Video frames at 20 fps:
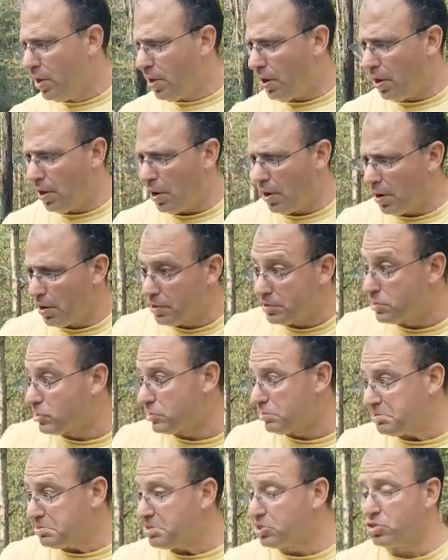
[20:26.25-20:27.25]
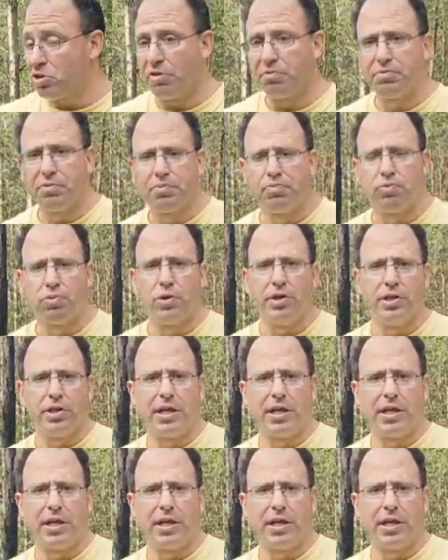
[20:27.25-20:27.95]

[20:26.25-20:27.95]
It's served me pretty.